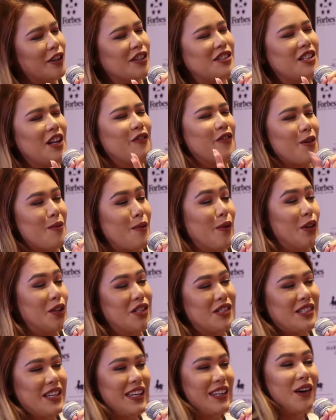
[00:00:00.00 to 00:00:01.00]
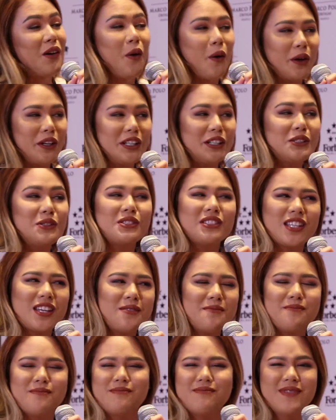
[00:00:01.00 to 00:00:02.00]
yourself from 1 to 10 according to
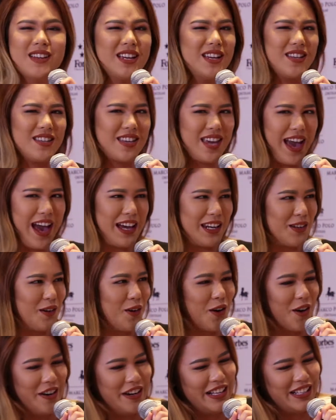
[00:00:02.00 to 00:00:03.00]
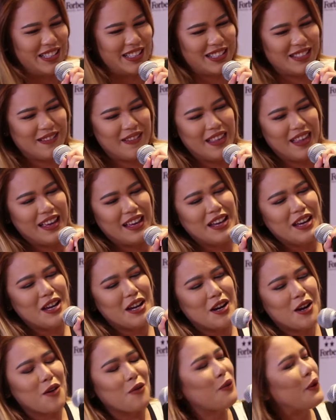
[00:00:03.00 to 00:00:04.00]
some categories.
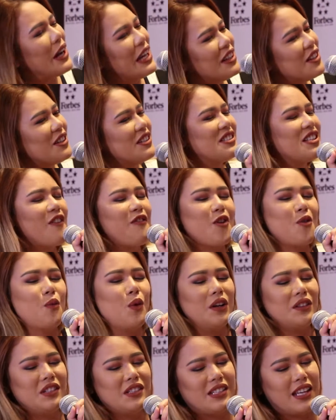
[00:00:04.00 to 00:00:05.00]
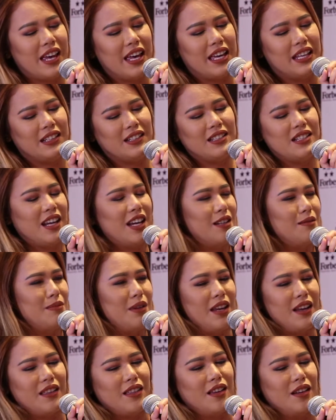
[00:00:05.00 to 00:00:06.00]
Rate yourself from 1 to 10, 10
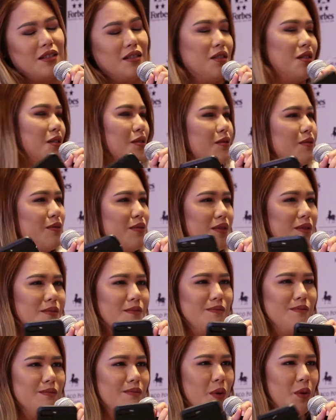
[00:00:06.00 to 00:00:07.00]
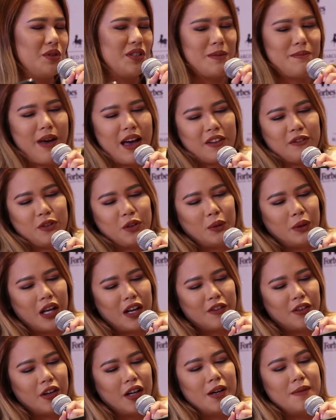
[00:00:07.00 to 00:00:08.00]
being the, you know, the most impactful,
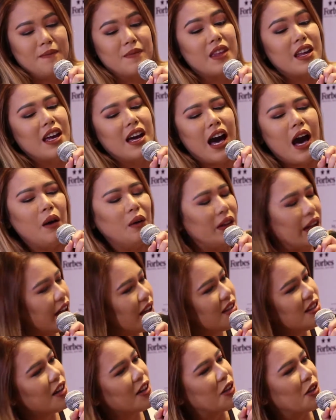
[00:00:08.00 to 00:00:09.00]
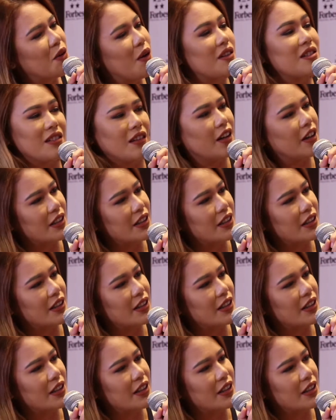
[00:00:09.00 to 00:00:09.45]
whatever. Um, how lazy are you as an